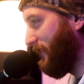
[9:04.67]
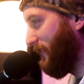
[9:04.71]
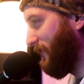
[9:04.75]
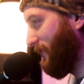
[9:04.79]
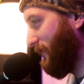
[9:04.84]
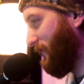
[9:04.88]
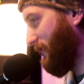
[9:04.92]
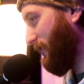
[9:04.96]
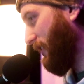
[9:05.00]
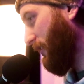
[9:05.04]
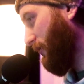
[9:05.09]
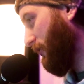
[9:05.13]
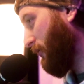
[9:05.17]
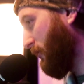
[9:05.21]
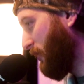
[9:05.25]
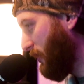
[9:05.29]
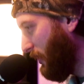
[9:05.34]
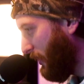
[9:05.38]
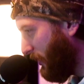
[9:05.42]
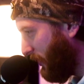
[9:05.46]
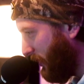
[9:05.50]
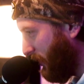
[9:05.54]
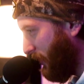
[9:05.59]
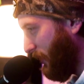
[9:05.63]
this together
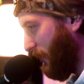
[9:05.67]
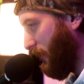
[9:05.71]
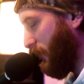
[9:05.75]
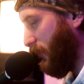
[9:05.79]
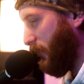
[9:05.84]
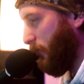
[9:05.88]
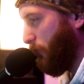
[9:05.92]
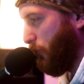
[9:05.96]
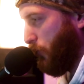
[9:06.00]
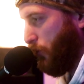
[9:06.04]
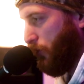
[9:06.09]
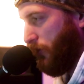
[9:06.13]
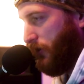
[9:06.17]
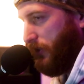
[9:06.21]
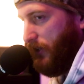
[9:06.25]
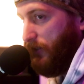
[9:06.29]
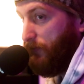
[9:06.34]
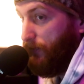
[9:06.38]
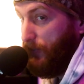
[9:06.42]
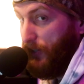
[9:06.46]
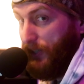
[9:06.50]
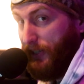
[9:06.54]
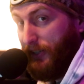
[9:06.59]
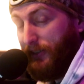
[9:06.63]
uh, more
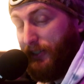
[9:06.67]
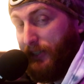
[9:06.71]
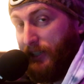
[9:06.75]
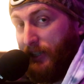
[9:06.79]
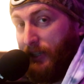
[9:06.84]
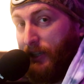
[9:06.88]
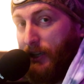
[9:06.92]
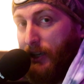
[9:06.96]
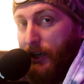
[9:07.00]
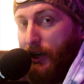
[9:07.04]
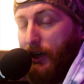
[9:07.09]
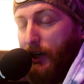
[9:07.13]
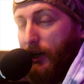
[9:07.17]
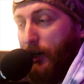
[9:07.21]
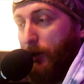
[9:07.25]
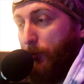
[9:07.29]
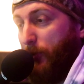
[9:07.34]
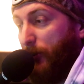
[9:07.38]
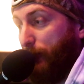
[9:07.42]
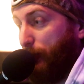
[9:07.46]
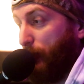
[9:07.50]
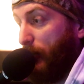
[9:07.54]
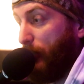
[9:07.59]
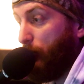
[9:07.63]
conveniently. Uh,
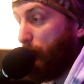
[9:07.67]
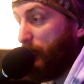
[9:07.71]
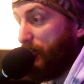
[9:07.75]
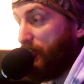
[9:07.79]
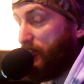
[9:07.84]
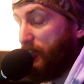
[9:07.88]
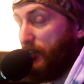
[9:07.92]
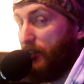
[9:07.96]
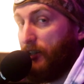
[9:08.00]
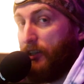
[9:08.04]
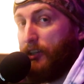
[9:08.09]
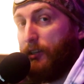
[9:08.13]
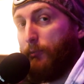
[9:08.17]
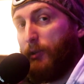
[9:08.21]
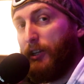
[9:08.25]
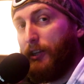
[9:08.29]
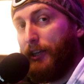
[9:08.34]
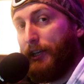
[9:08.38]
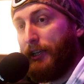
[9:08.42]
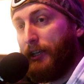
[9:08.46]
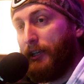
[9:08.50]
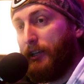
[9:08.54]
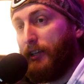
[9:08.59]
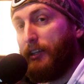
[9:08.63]
but if you like what you see, give me a
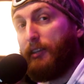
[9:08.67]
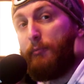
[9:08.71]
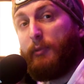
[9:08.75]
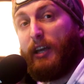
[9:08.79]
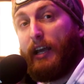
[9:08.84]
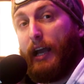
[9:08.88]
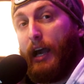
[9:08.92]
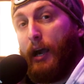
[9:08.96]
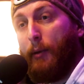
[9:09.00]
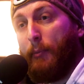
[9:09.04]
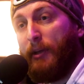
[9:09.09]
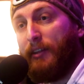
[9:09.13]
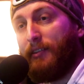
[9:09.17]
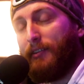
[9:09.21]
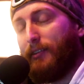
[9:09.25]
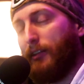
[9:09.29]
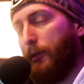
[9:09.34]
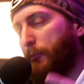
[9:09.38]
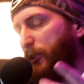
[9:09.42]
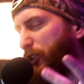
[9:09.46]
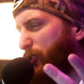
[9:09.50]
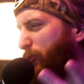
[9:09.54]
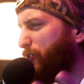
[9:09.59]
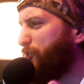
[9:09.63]
like, give me a comment,
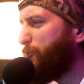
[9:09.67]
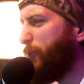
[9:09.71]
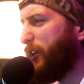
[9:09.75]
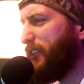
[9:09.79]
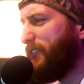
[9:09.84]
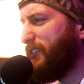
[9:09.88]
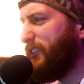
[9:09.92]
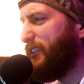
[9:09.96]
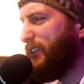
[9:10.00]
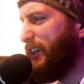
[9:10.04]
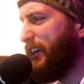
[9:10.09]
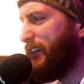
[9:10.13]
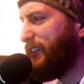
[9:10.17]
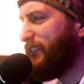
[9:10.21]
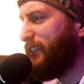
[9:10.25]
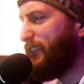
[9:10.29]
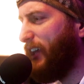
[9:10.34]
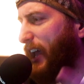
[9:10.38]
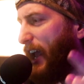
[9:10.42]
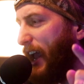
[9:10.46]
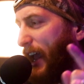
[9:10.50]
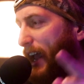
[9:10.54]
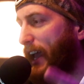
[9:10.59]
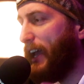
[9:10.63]
let me know what you want to see next,
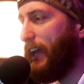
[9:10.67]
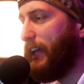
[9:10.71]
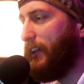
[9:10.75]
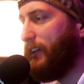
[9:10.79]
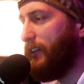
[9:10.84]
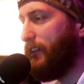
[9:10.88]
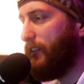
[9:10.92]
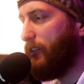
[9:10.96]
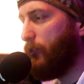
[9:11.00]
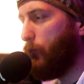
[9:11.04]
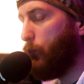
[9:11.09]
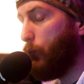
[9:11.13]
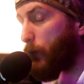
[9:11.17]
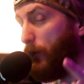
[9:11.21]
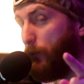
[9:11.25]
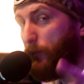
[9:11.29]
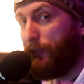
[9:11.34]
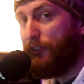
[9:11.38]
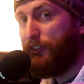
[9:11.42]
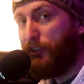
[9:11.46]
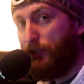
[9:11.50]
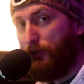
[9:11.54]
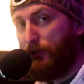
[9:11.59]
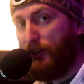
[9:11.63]
and we will
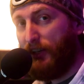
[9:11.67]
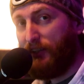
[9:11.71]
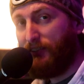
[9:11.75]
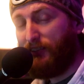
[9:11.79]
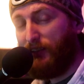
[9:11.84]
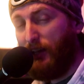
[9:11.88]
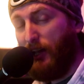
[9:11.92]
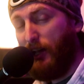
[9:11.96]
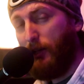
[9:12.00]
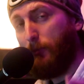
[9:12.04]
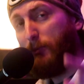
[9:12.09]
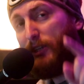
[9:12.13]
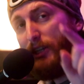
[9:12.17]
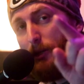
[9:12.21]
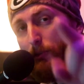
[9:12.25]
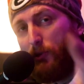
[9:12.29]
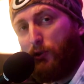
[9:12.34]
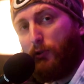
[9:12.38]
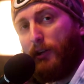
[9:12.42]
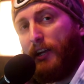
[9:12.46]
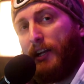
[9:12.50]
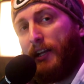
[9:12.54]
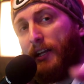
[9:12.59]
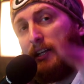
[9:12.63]
see you next time. Keep
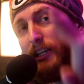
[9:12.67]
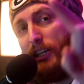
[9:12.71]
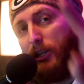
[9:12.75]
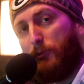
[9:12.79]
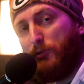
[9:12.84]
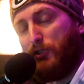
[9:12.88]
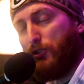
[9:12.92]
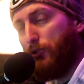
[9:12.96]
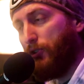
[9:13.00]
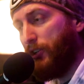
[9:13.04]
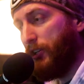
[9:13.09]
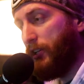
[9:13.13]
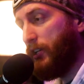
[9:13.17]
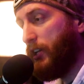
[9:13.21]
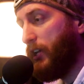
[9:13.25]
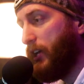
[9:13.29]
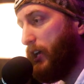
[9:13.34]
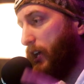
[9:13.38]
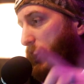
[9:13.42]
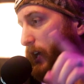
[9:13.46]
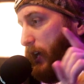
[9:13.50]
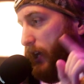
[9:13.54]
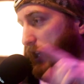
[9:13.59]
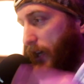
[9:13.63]
creating, keep shooting,
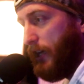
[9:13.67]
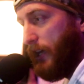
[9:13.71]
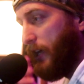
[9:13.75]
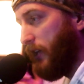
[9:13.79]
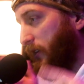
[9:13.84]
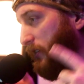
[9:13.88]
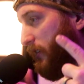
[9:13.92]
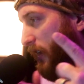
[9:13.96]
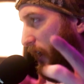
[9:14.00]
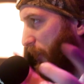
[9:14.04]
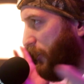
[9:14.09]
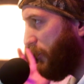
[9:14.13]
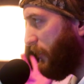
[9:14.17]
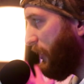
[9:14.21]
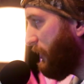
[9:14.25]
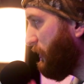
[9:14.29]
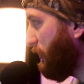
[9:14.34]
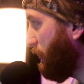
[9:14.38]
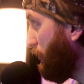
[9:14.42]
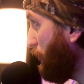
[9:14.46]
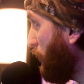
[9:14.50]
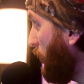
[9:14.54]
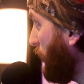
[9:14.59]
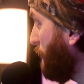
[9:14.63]
and how do you like
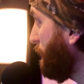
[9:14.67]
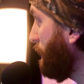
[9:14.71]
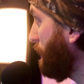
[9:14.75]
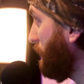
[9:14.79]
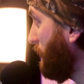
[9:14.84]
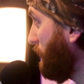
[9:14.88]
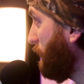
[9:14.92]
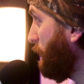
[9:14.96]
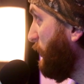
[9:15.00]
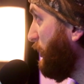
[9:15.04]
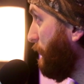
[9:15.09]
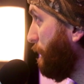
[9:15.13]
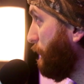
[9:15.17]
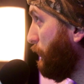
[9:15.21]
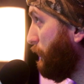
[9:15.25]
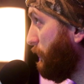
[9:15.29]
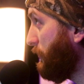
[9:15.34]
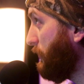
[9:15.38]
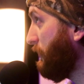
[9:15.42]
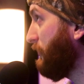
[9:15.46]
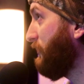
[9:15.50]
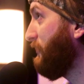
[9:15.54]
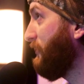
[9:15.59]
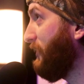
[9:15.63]
the new office? It's been a few
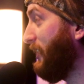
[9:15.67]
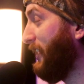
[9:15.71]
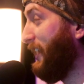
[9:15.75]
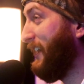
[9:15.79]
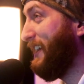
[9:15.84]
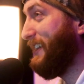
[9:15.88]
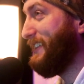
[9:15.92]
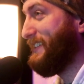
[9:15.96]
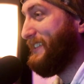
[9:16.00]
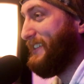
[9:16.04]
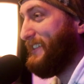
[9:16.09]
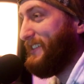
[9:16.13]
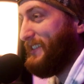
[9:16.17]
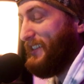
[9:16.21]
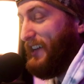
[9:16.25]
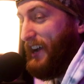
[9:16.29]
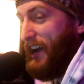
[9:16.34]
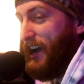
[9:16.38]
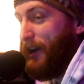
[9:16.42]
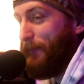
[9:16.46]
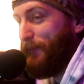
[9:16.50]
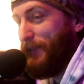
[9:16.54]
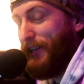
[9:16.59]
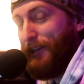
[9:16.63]
years since I
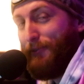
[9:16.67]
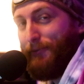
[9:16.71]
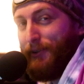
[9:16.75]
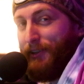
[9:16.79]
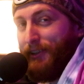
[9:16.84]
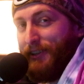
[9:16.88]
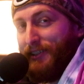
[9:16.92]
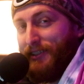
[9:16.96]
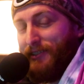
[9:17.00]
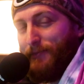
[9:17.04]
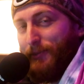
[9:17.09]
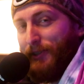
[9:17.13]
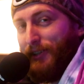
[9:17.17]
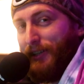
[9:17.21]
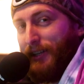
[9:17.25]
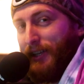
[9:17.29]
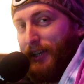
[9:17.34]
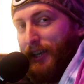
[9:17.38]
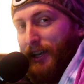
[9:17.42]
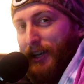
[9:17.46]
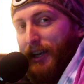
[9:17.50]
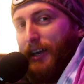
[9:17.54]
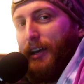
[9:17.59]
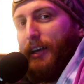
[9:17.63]
hopped on one of these, but
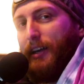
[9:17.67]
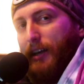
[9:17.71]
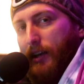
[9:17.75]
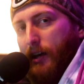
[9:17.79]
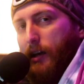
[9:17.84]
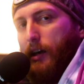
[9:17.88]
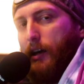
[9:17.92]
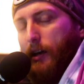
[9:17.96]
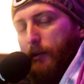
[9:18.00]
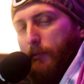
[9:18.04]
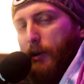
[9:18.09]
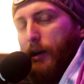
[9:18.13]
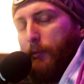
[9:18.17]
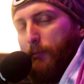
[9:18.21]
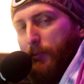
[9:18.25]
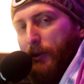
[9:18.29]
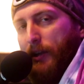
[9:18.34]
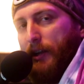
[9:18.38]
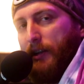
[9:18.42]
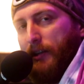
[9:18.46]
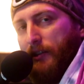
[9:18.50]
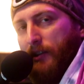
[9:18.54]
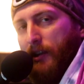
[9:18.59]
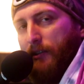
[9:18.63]
I'm, I'm
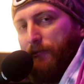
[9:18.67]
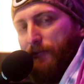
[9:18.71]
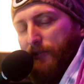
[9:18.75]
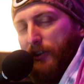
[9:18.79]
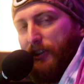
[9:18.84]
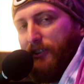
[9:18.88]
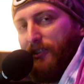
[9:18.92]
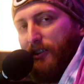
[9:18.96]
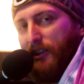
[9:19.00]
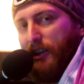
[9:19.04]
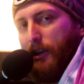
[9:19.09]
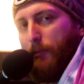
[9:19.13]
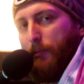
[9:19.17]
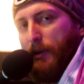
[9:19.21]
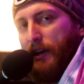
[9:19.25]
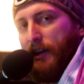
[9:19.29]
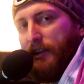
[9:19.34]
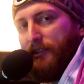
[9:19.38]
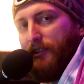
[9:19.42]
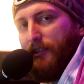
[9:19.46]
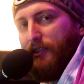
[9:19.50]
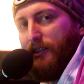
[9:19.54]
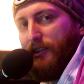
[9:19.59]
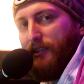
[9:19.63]
planning, I'm fixing to get
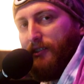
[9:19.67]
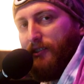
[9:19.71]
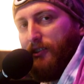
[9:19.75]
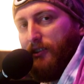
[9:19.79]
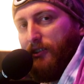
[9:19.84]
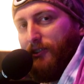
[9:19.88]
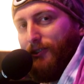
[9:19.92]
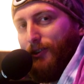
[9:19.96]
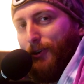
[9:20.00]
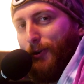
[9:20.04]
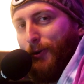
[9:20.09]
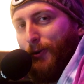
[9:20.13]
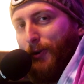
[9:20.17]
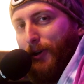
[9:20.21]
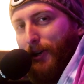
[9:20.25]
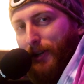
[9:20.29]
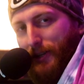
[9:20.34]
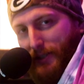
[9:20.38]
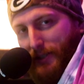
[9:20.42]
back to things here. So